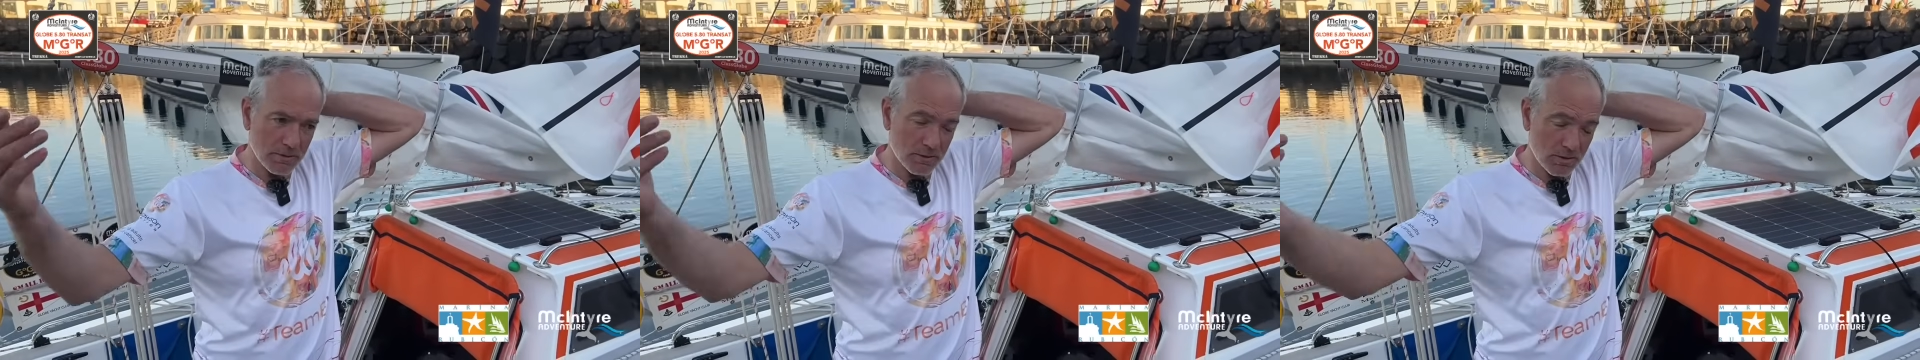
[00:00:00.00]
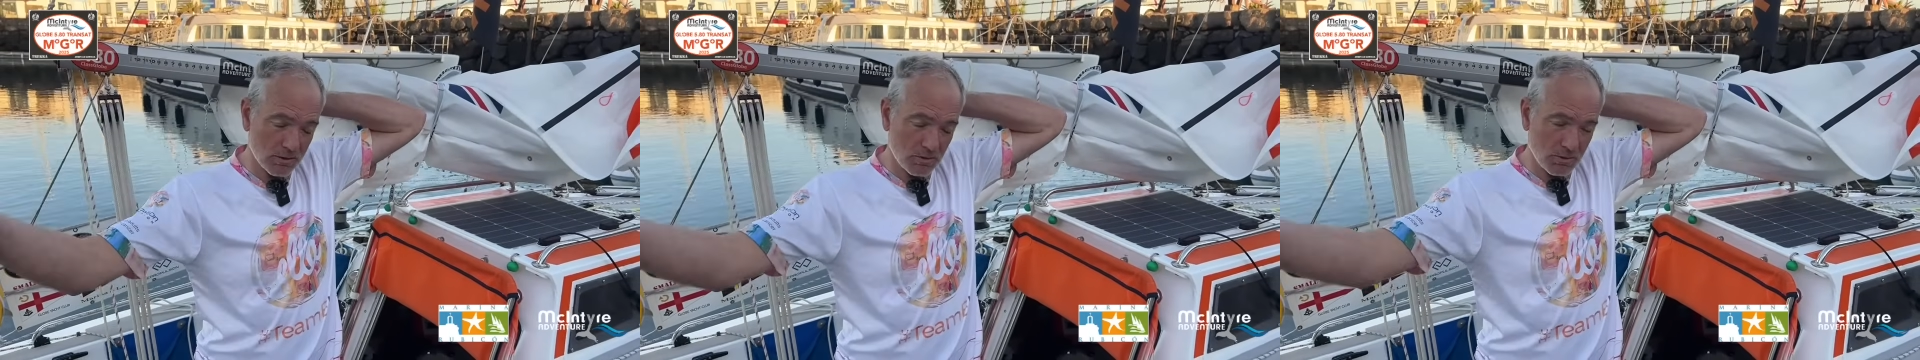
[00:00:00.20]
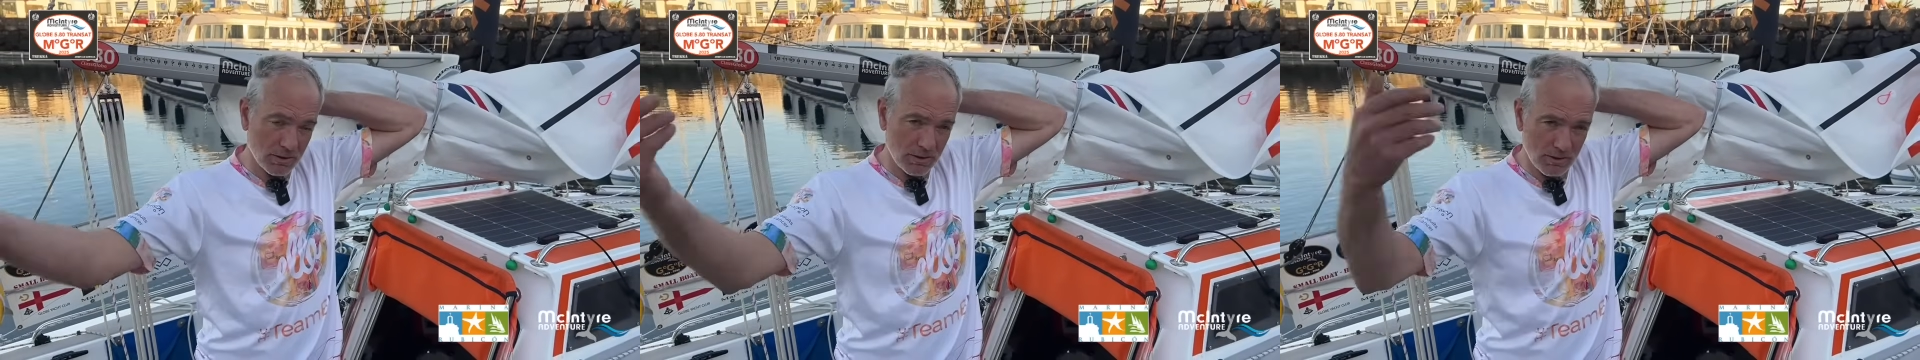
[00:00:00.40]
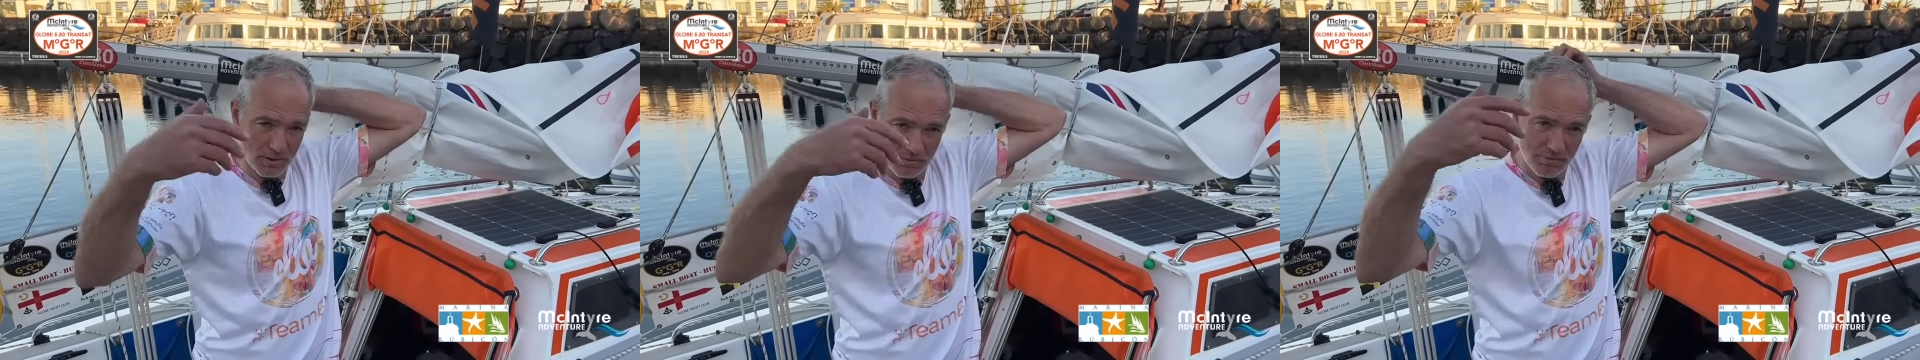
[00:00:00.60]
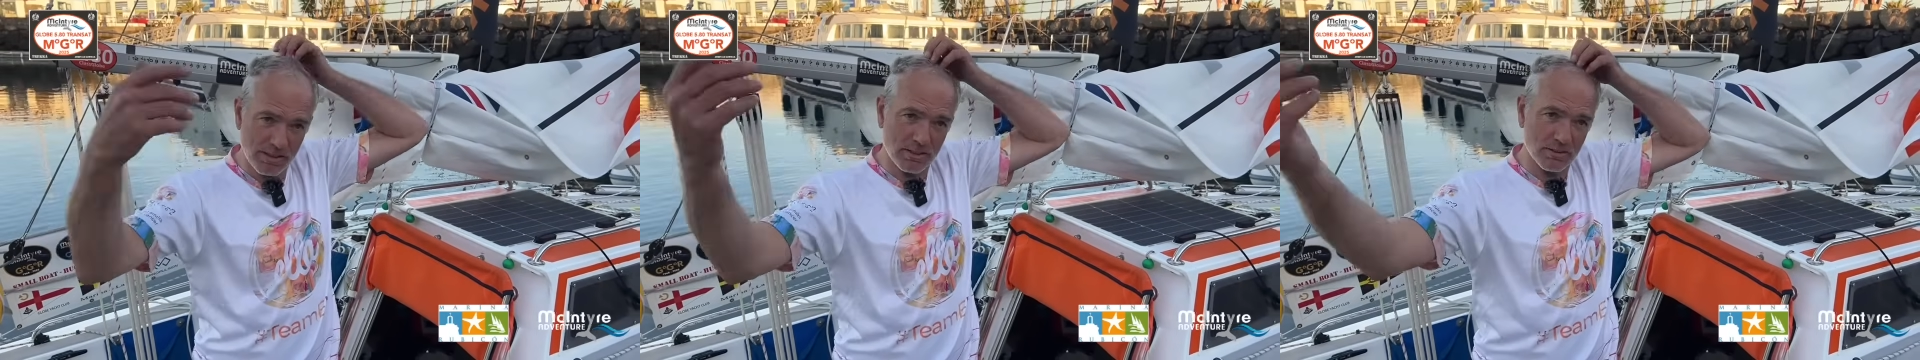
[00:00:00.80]
So there's quite a lot
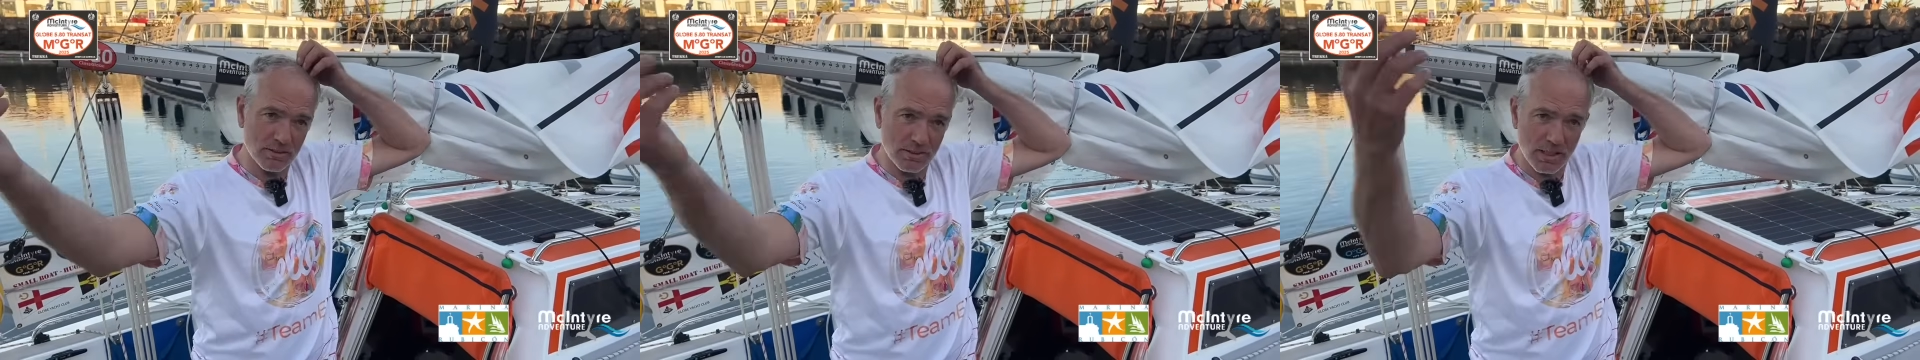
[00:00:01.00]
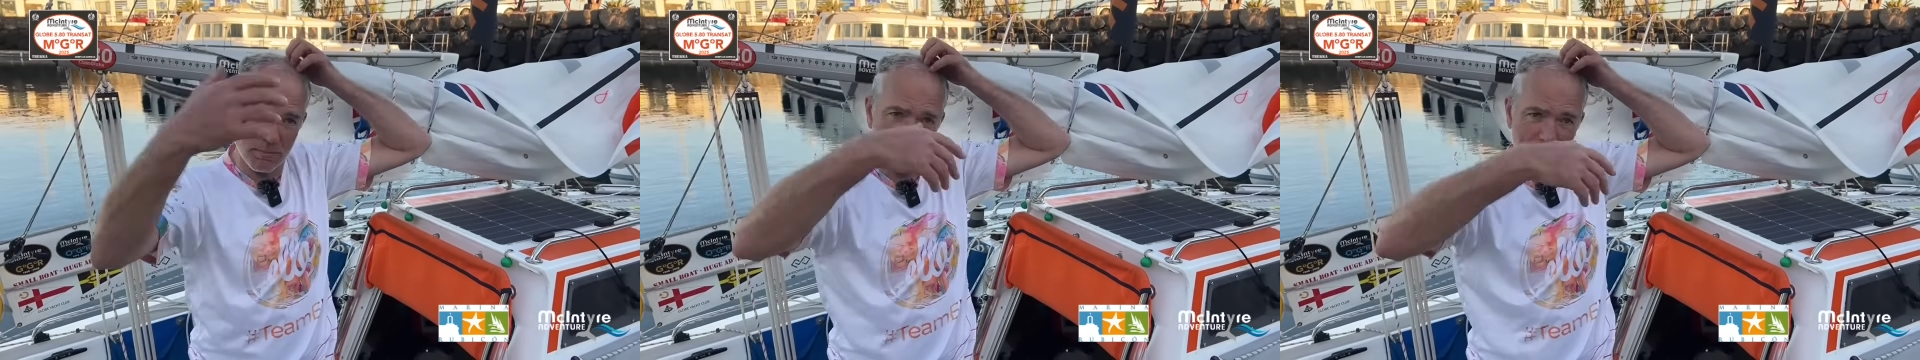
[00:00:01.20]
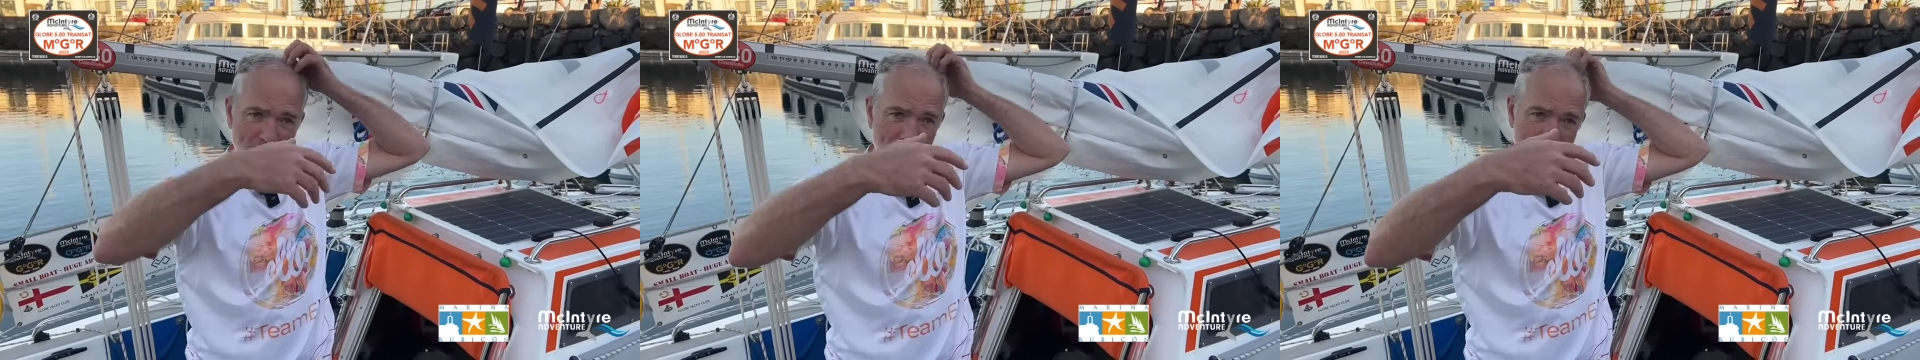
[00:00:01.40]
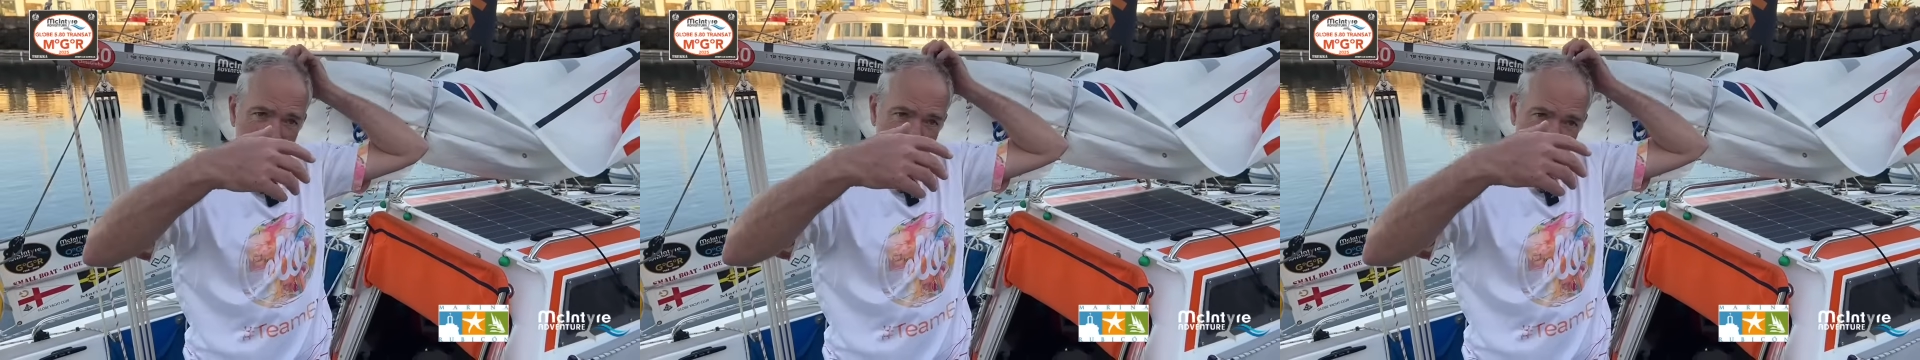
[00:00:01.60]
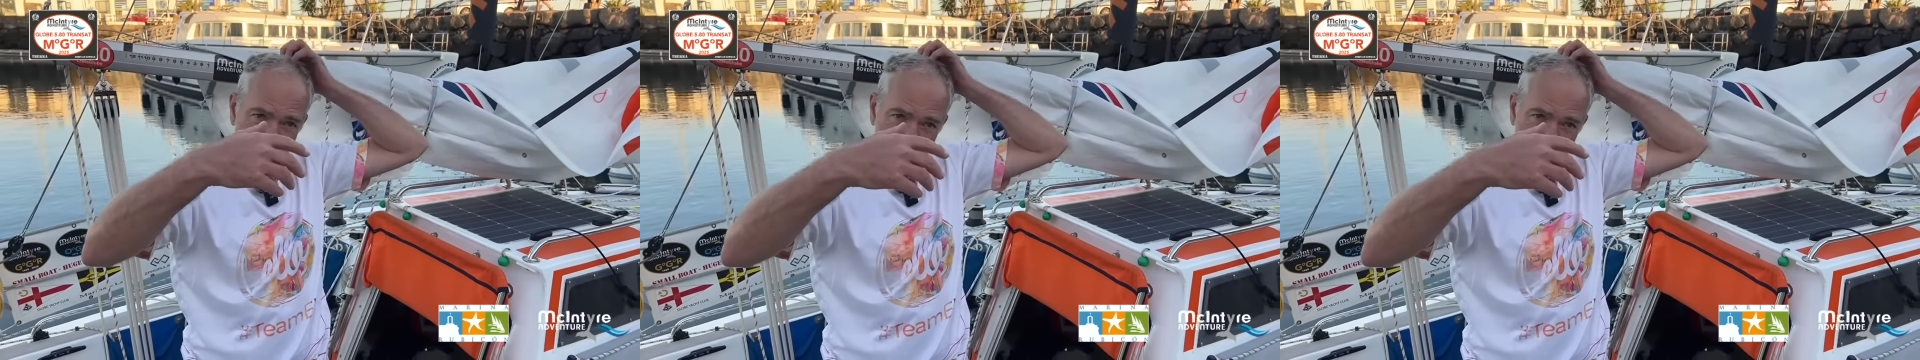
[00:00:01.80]
of vessels coming out.